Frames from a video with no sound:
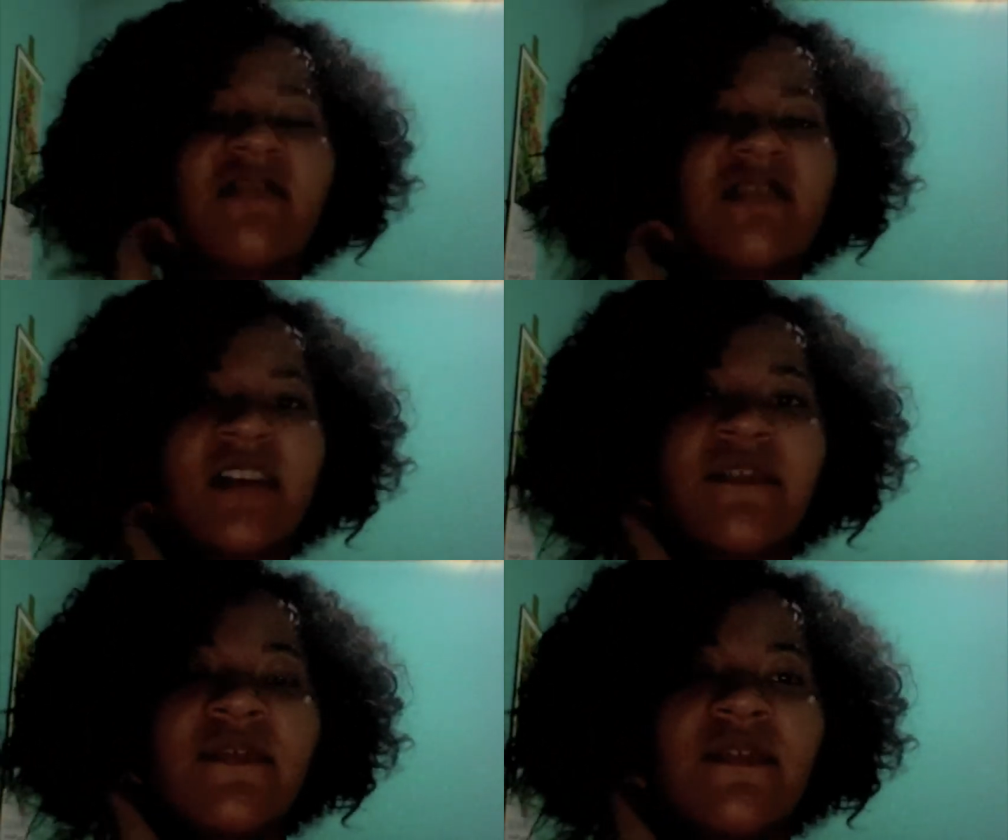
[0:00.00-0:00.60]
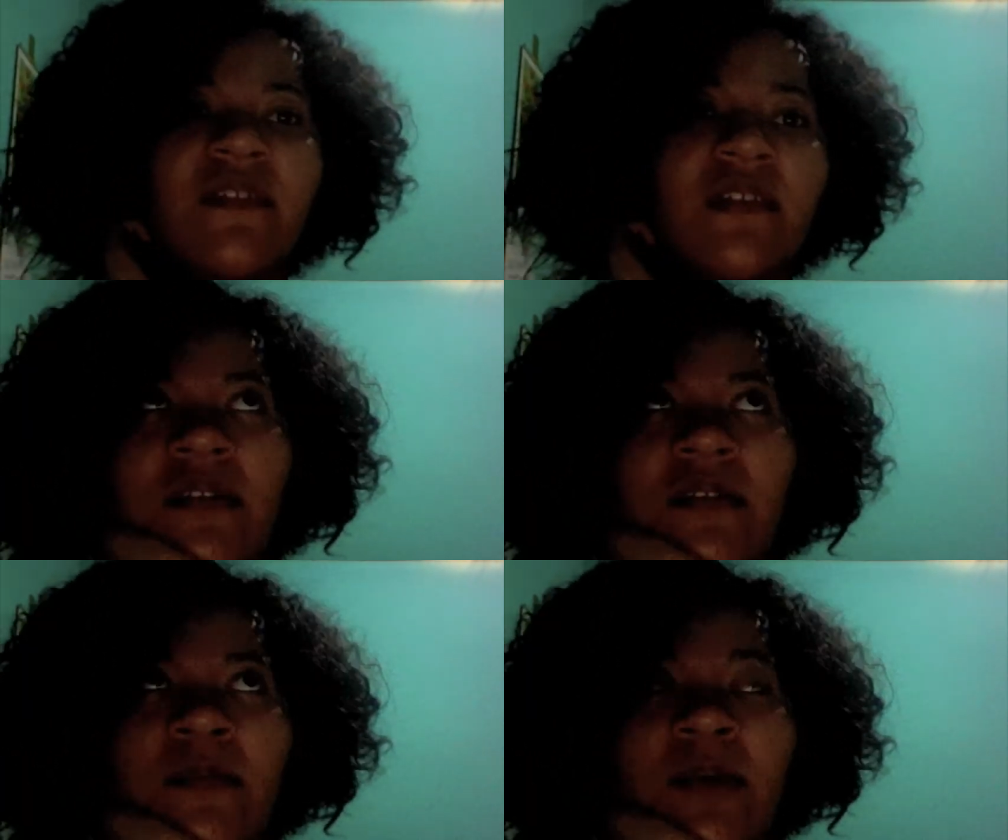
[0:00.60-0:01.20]
and stuff.
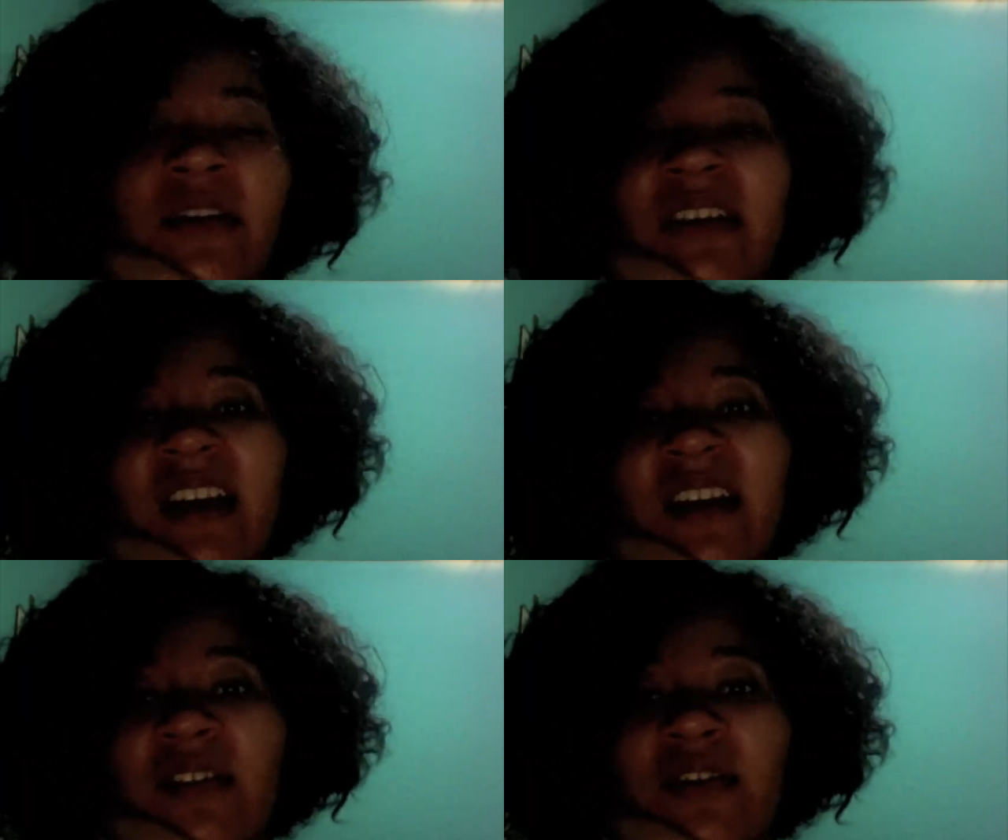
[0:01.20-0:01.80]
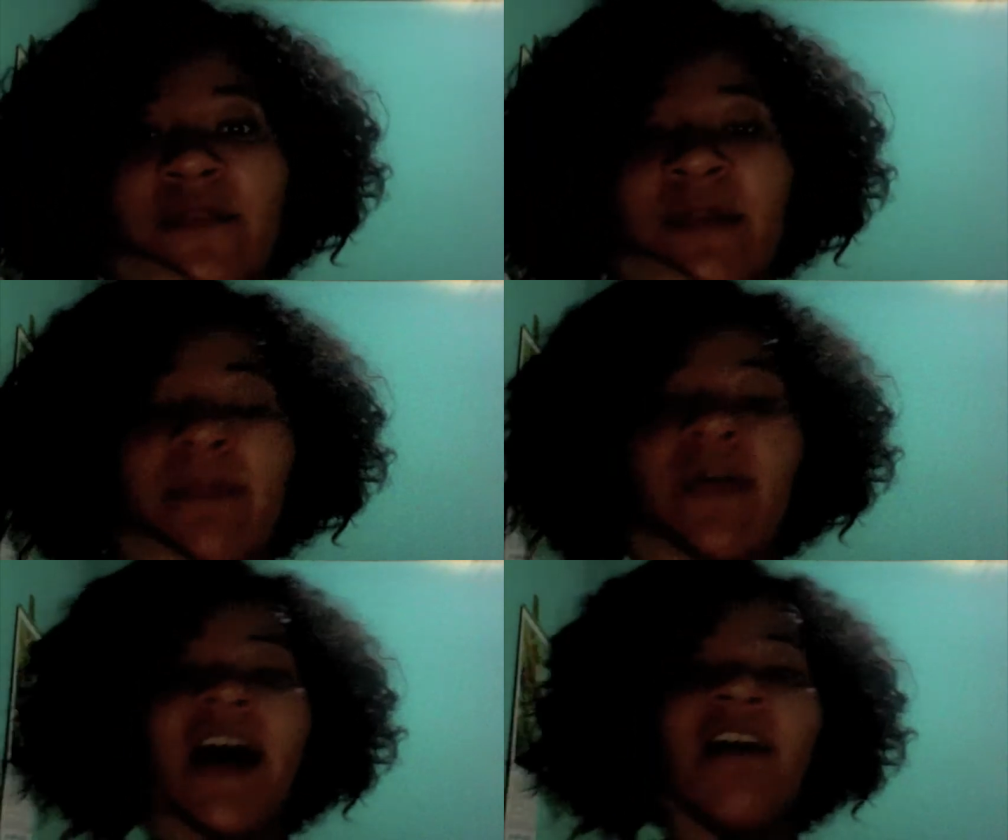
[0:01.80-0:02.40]
Well, yeah, a lot of
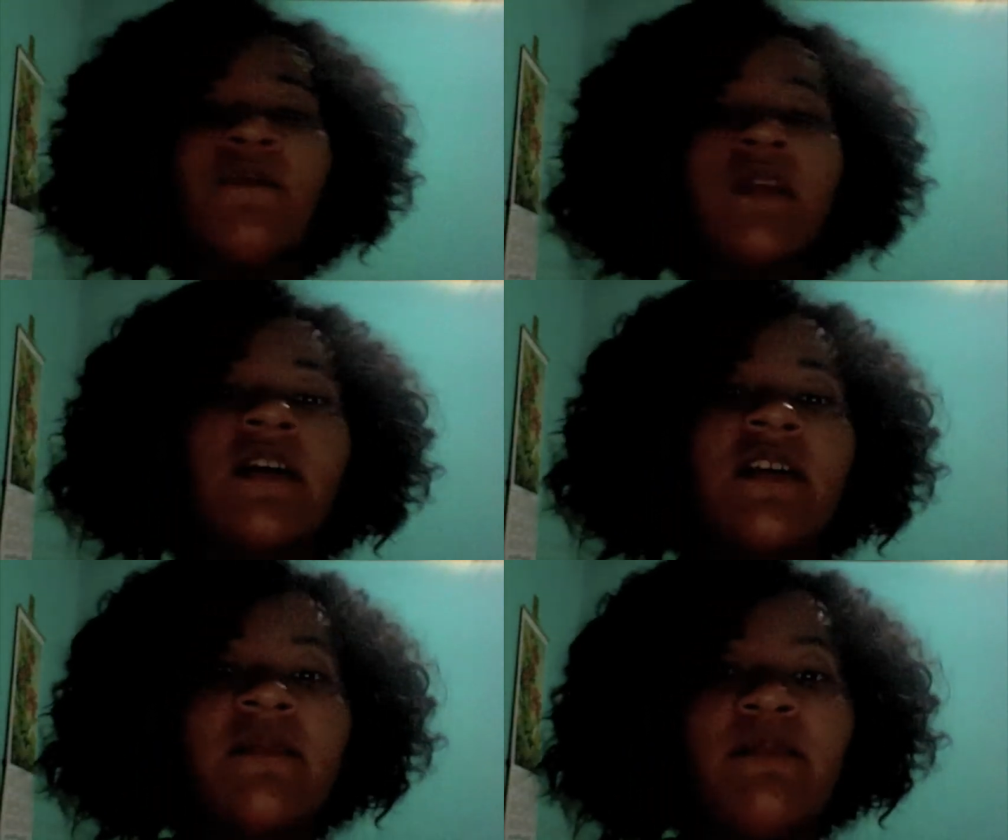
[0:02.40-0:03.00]
people have like